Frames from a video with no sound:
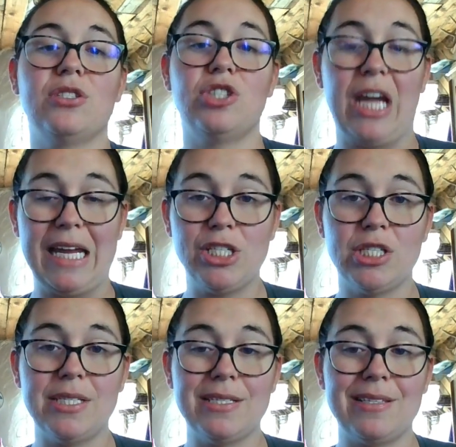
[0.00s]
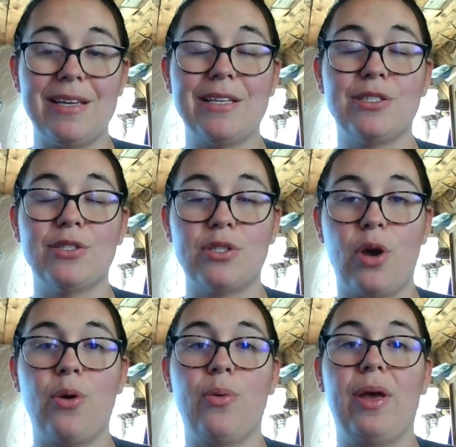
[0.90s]
changes is
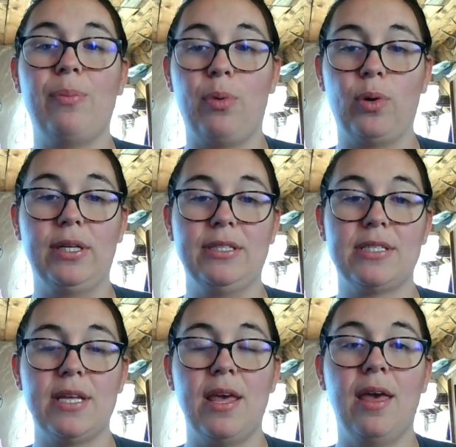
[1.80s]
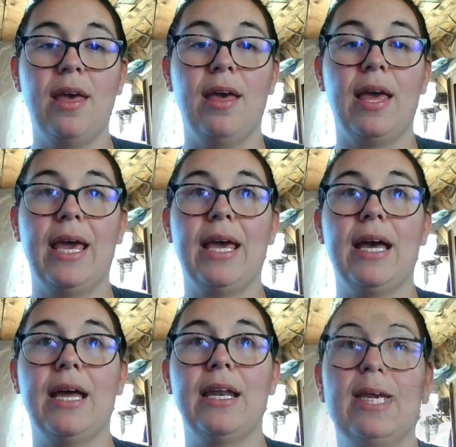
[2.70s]
so important.
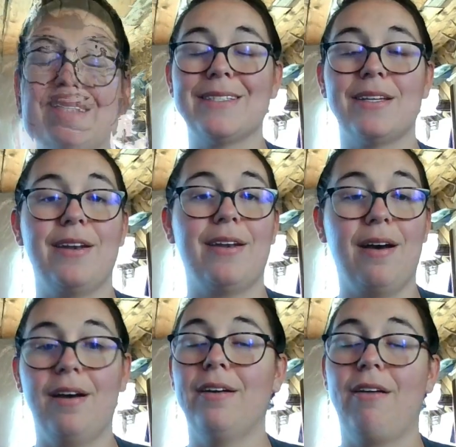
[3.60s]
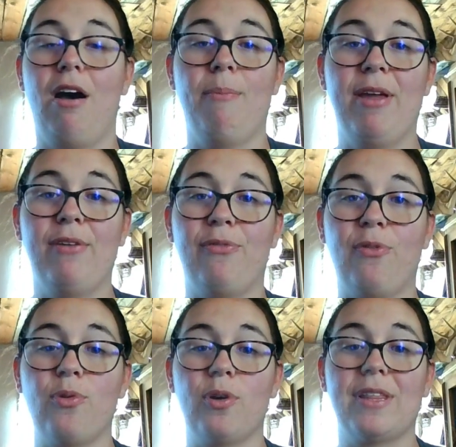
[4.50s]
And it is not uncommon
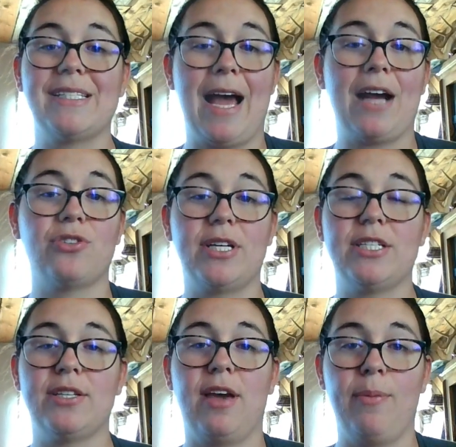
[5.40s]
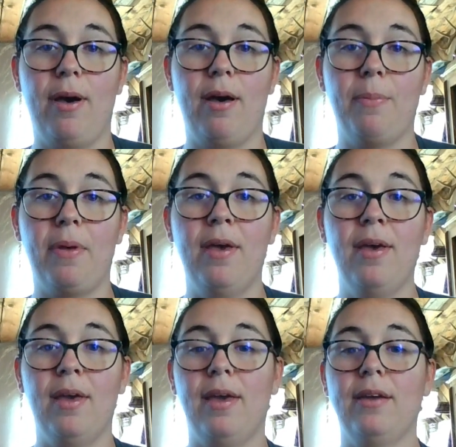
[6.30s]
for the tax rate to come up
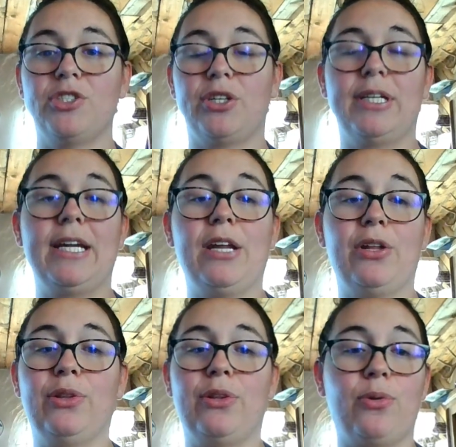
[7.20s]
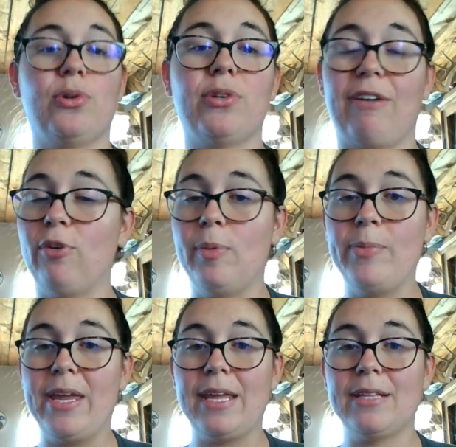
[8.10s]
during local government
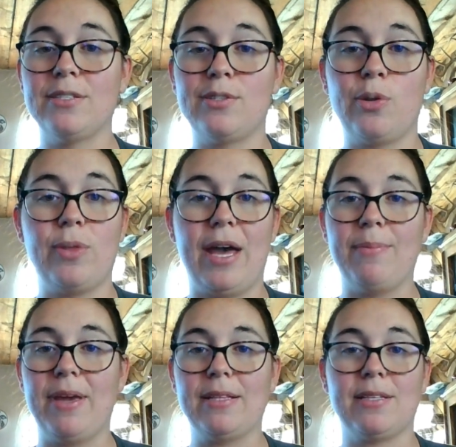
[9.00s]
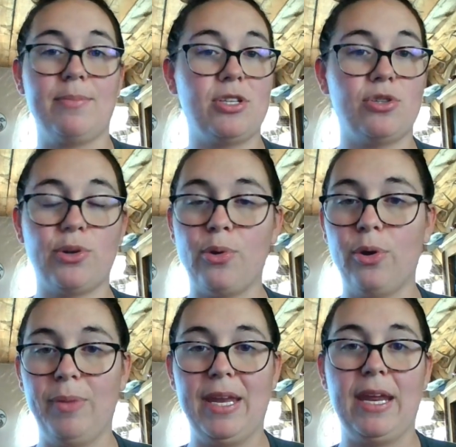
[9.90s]
meetings. So that means Commissioner
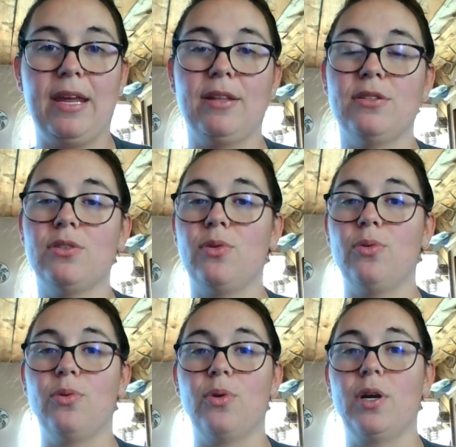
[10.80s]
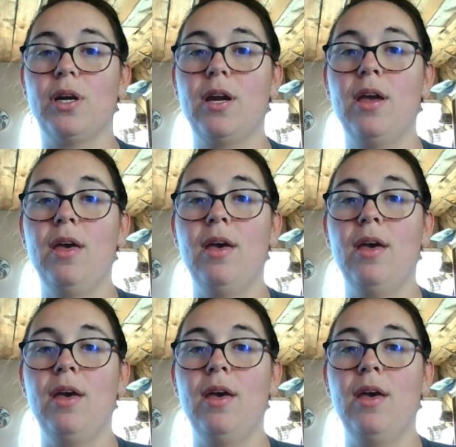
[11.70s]
Court meetings or